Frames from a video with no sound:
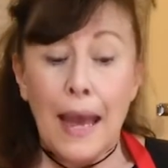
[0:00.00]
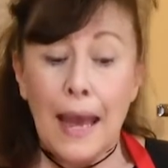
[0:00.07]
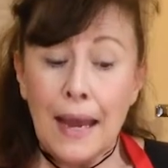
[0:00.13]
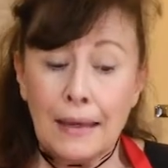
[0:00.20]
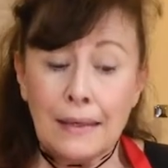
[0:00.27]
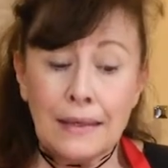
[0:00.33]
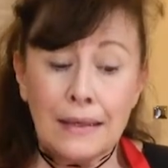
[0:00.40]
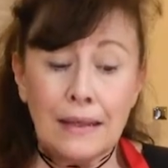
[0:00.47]

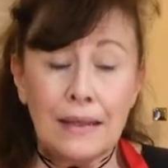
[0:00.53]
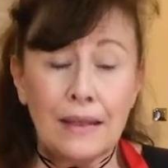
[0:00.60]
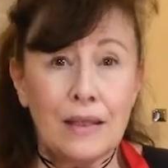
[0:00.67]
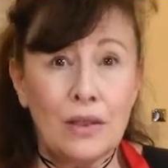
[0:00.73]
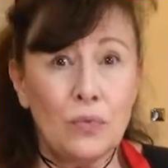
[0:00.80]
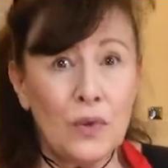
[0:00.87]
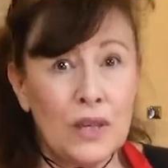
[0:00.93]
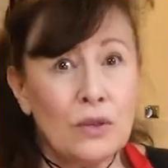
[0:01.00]
And
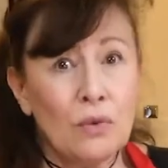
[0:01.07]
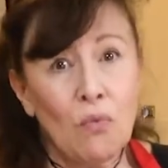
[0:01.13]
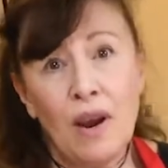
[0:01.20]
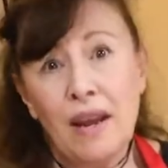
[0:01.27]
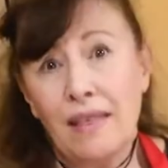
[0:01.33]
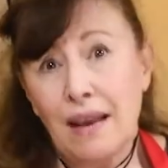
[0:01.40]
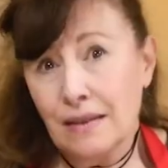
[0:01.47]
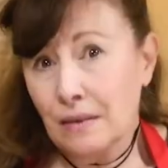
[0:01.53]
the reason
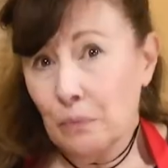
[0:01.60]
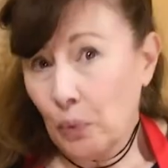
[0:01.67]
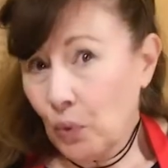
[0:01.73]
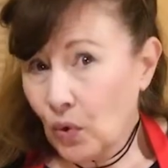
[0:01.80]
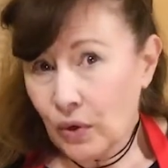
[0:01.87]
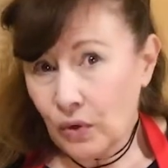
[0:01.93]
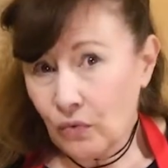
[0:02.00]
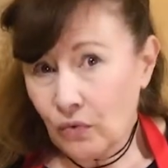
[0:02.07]
why that's
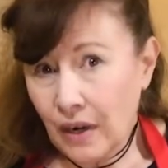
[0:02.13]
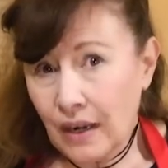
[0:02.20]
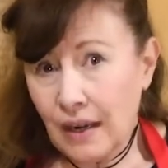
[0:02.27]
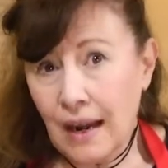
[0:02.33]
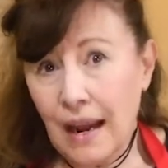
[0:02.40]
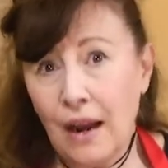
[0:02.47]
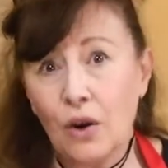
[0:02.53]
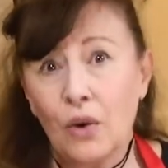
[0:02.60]
important right
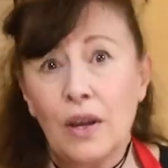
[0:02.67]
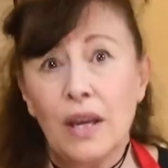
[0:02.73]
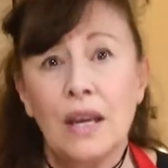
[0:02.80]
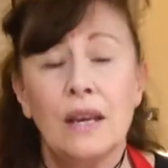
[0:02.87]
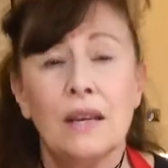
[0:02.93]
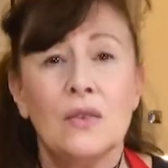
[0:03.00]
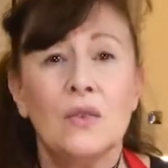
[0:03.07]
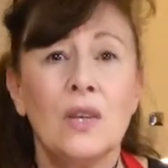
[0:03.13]
now
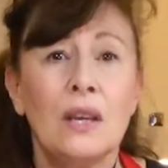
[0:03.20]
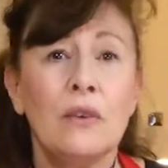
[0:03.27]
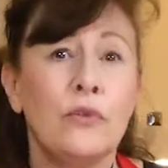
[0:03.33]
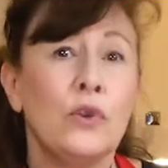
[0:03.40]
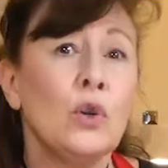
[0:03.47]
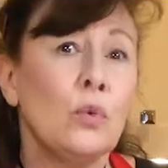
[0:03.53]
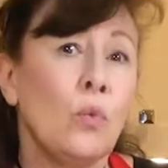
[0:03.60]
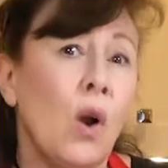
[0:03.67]
is
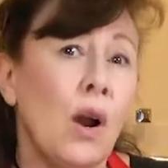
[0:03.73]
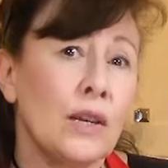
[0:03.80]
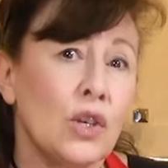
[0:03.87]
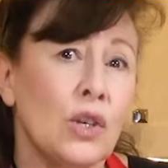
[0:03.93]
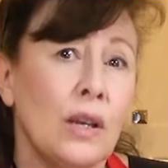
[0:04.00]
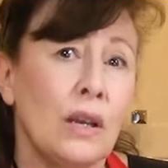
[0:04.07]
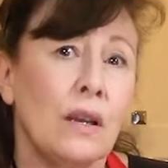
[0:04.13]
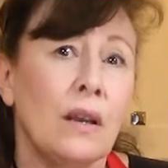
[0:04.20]
if you're
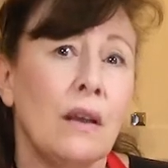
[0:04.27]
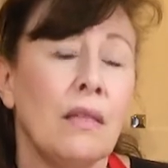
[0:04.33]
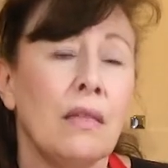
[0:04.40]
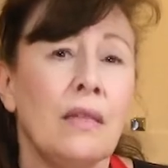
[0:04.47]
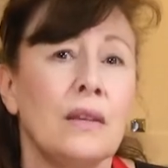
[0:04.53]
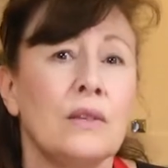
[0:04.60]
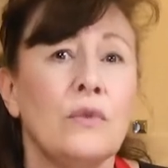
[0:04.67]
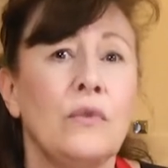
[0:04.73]

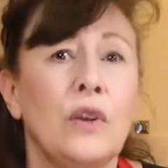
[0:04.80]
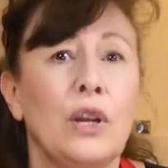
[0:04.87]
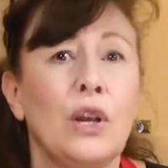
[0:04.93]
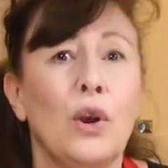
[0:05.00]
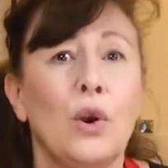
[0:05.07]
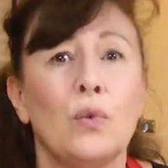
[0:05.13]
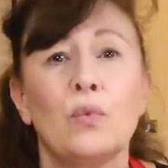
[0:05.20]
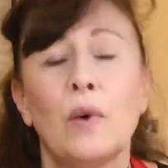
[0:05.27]
watching this
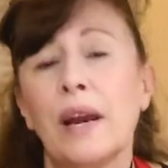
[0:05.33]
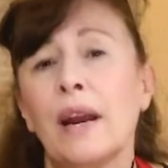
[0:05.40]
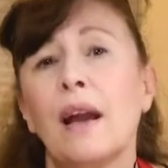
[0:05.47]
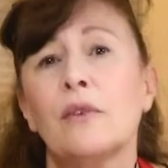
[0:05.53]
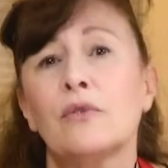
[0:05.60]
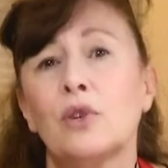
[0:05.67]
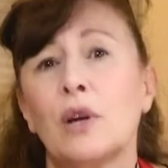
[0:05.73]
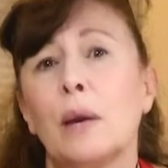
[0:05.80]
video right
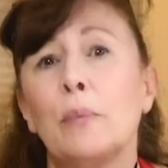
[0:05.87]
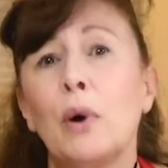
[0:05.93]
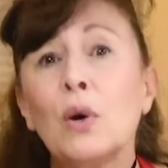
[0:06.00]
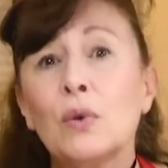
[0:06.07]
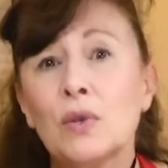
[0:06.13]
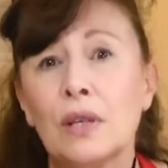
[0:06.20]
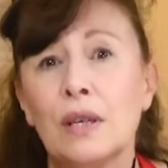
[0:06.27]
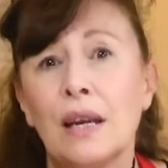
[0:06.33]
after I
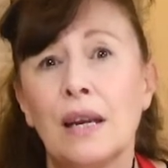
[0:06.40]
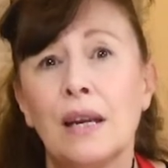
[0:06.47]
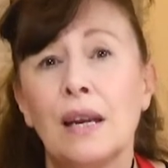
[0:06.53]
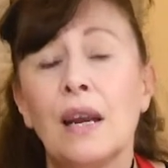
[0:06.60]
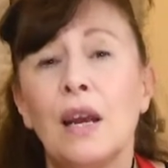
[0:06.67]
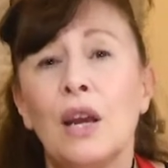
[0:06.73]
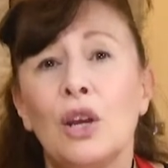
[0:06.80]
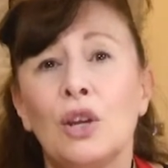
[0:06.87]
posted it,